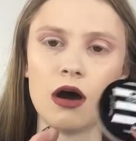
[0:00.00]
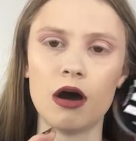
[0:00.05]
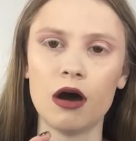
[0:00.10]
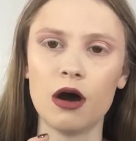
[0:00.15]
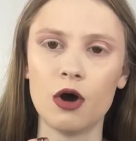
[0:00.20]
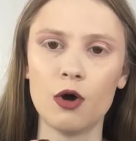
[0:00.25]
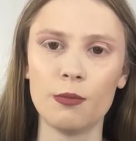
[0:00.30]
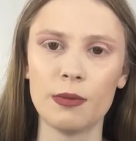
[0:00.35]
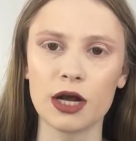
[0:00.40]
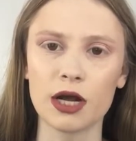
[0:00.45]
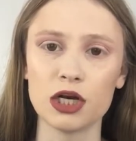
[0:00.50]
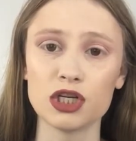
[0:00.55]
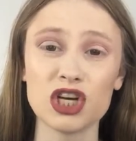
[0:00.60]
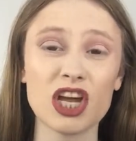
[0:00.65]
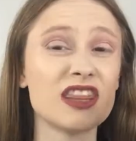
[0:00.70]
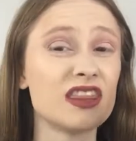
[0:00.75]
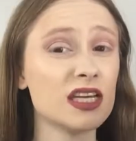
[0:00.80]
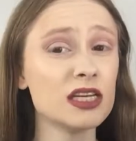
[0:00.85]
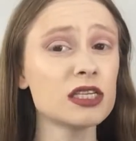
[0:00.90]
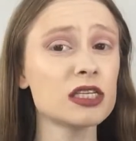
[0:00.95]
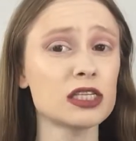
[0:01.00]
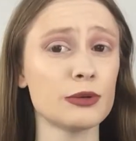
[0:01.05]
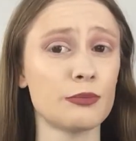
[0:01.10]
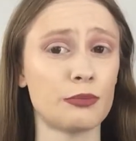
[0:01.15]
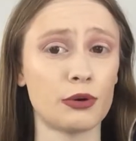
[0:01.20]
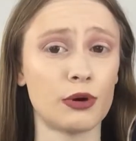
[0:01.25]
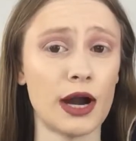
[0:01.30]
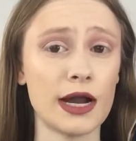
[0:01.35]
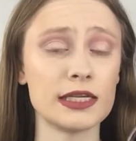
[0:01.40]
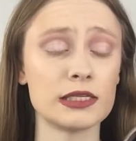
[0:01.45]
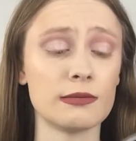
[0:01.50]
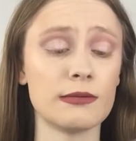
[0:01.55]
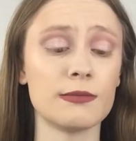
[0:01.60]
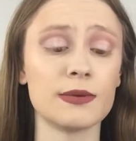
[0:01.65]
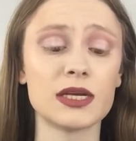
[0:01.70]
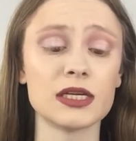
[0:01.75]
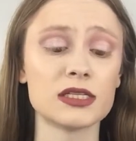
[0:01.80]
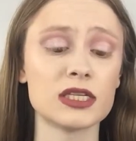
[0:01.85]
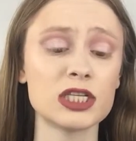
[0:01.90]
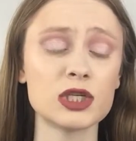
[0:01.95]
Oh my gosh. This surprised me
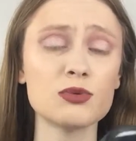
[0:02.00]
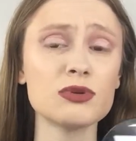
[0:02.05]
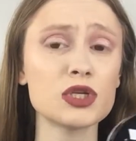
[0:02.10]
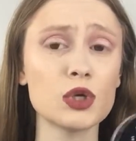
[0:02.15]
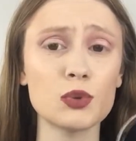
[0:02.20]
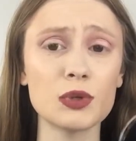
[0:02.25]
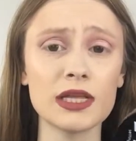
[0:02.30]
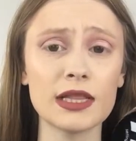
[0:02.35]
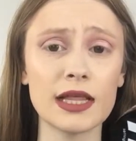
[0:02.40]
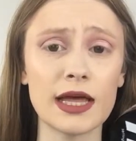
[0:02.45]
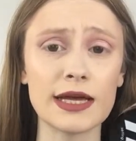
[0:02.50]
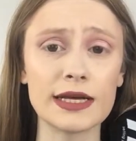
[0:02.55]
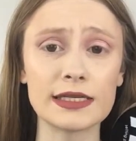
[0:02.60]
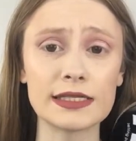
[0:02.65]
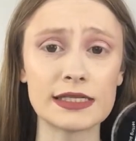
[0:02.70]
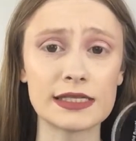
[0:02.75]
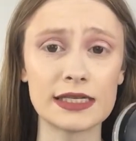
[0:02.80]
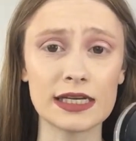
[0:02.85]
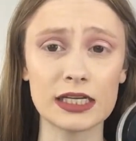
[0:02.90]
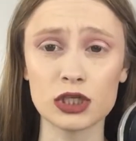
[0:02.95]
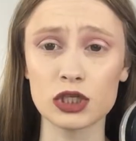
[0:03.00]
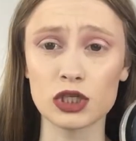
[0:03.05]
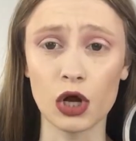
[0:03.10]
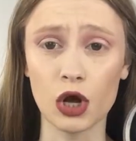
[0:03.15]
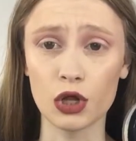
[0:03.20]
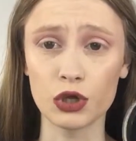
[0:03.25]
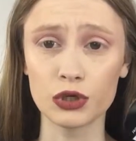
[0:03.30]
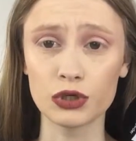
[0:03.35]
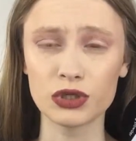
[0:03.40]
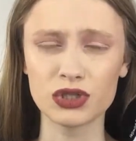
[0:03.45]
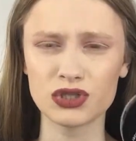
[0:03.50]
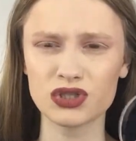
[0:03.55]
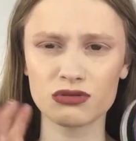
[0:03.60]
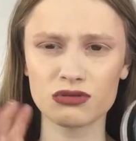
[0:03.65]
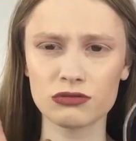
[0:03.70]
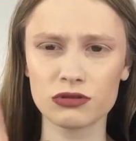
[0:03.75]
because this was only like $6 or